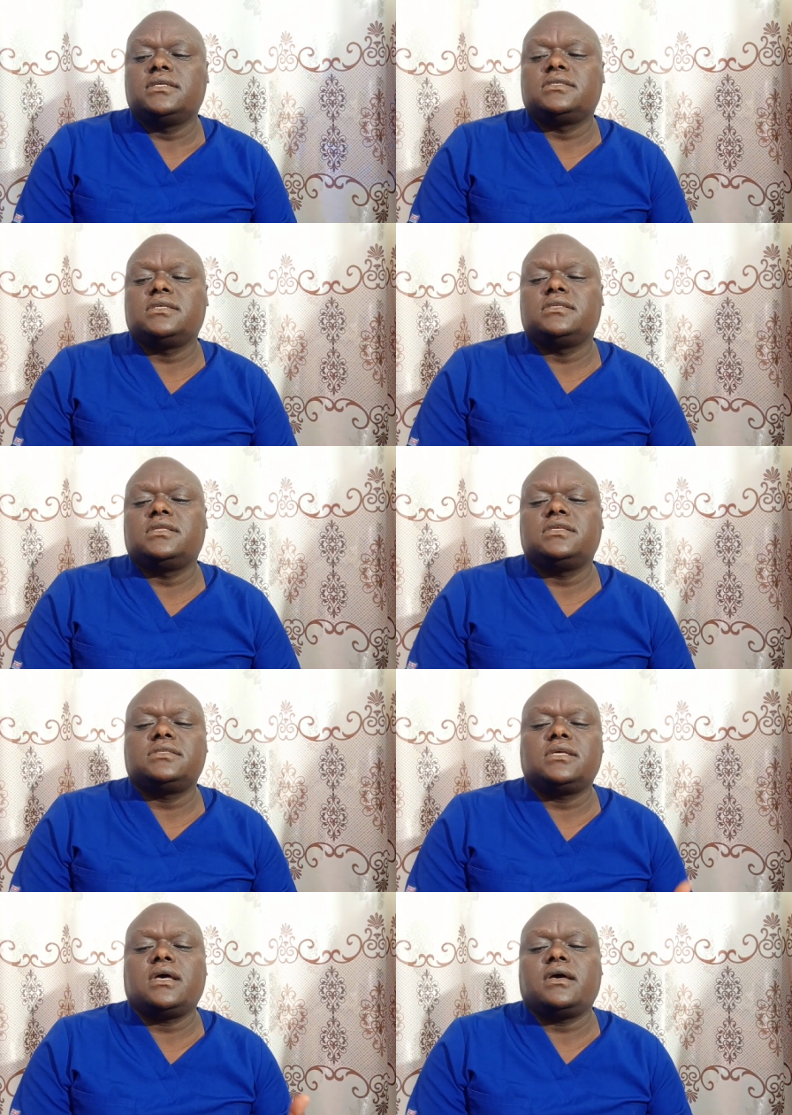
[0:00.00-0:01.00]
So
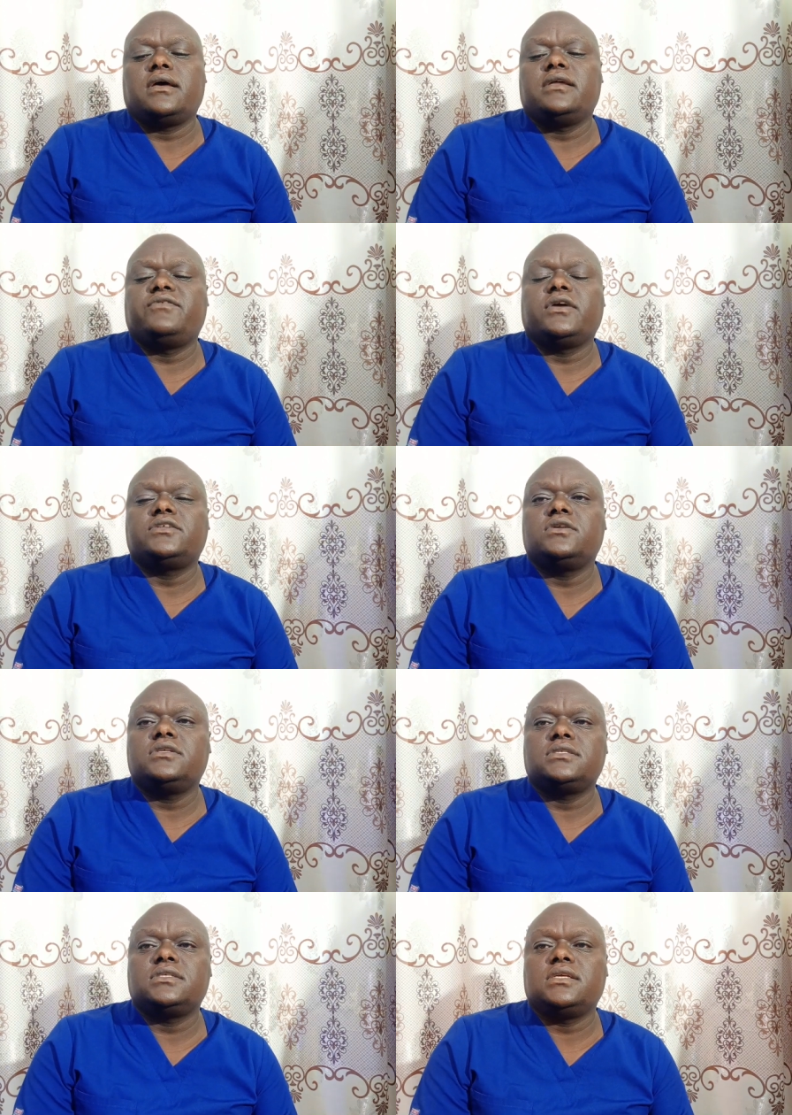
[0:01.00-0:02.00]
these uh,
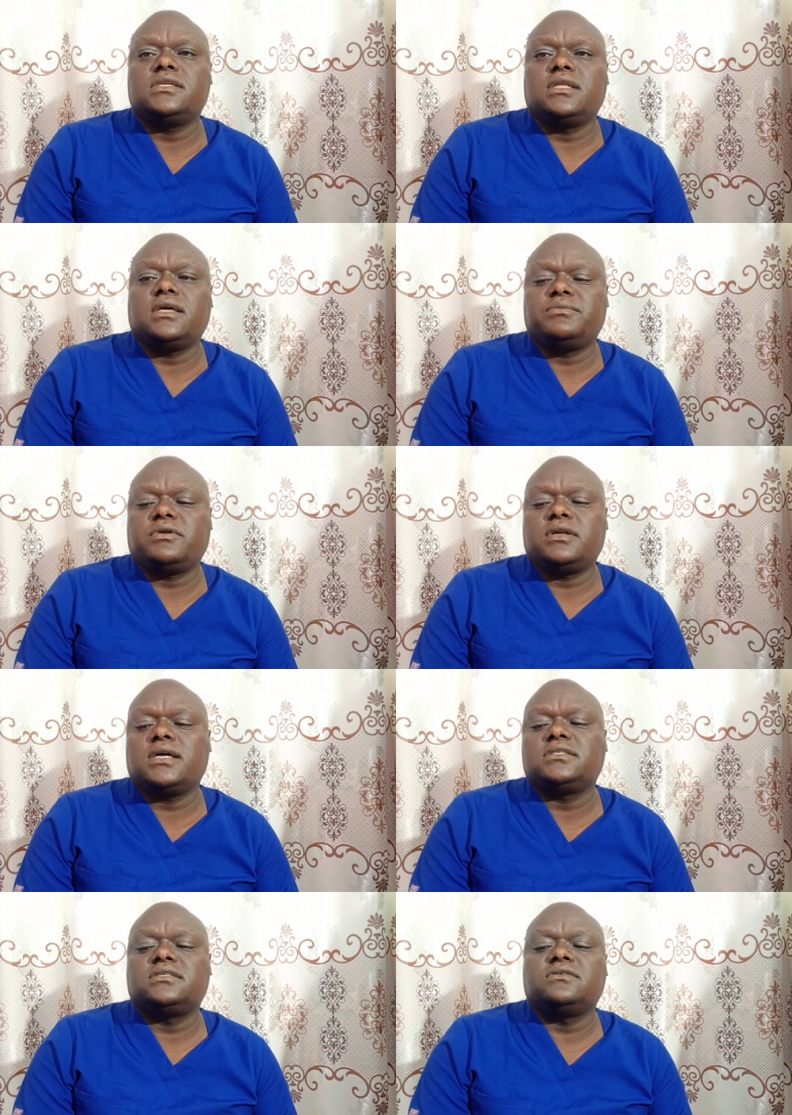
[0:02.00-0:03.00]
infections in the
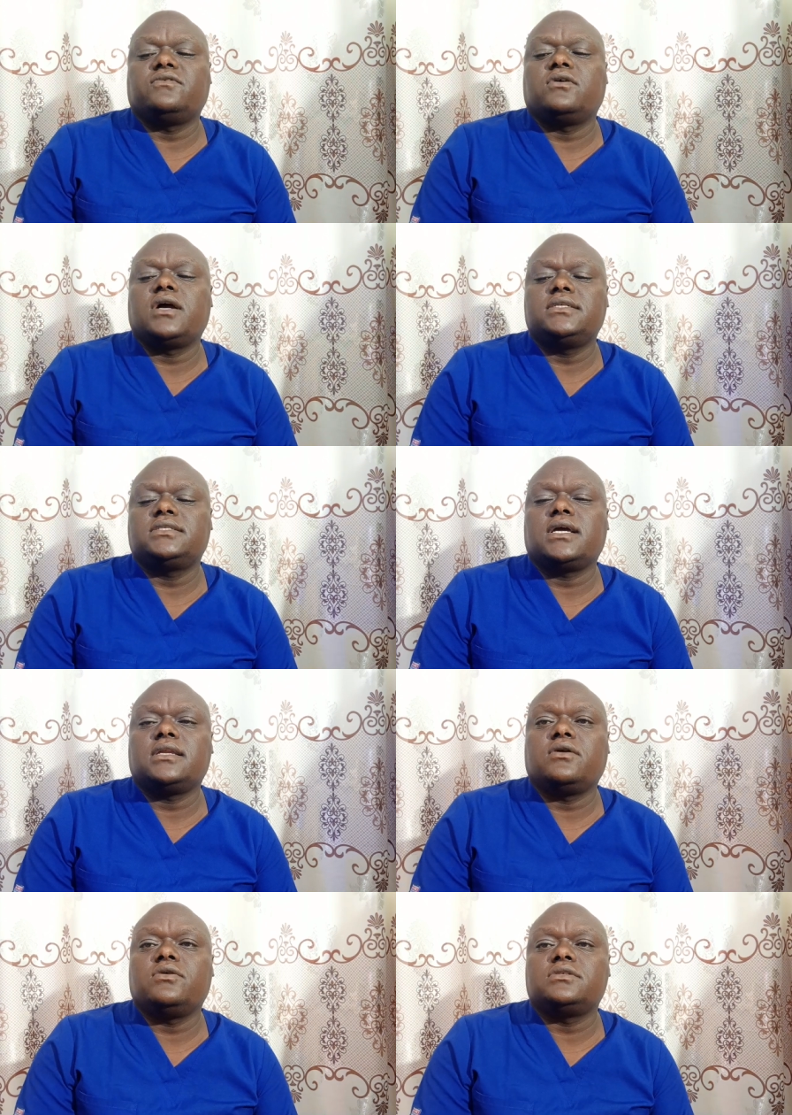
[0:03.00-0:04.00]
reproductive organs
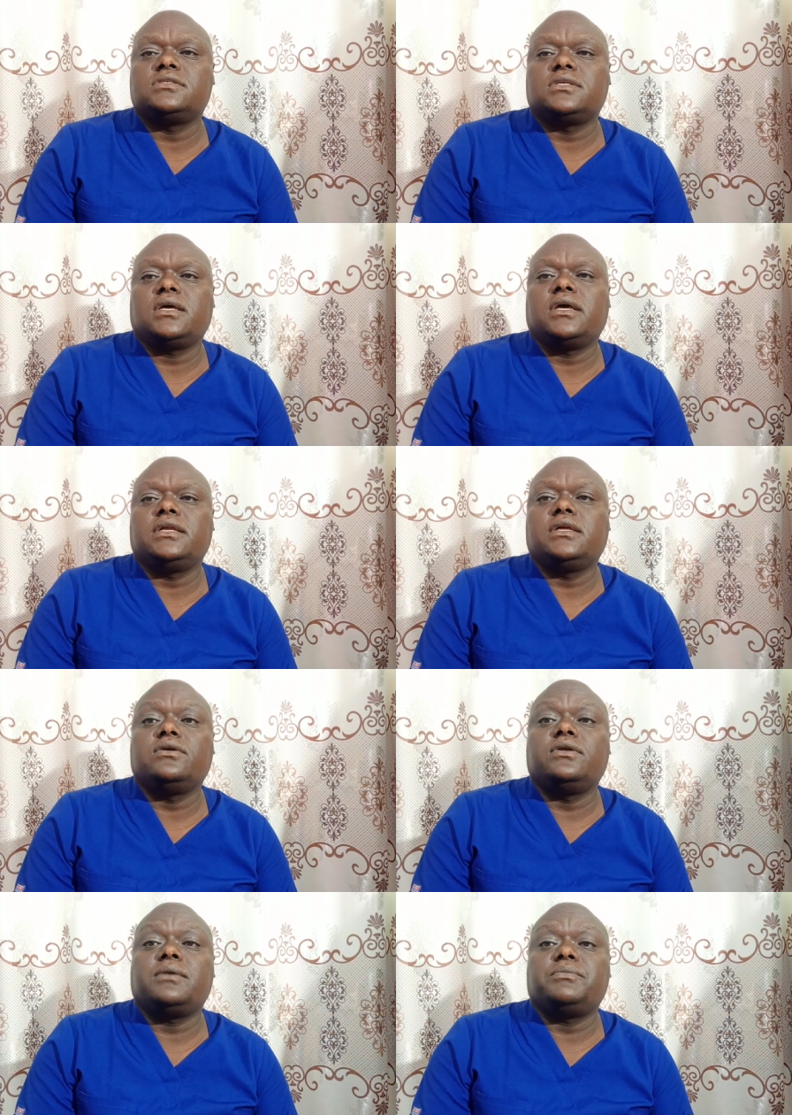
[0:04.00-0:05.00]
can cause
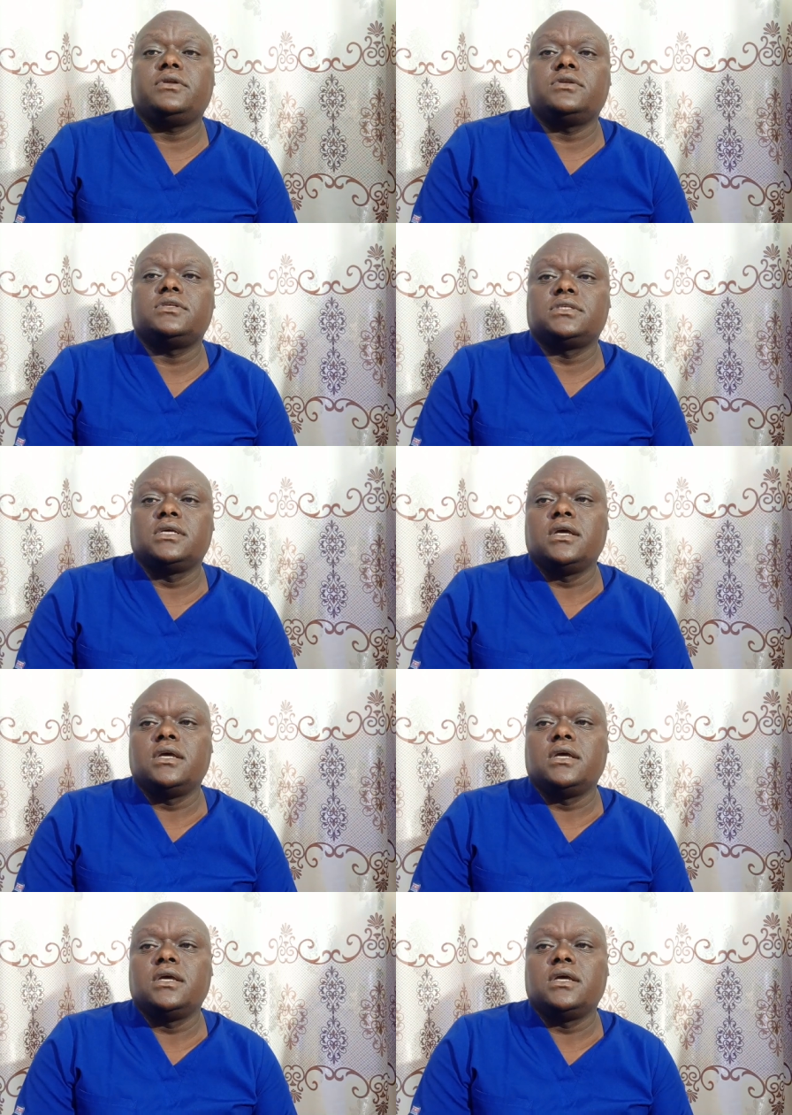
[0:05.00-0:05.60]
irregular periods.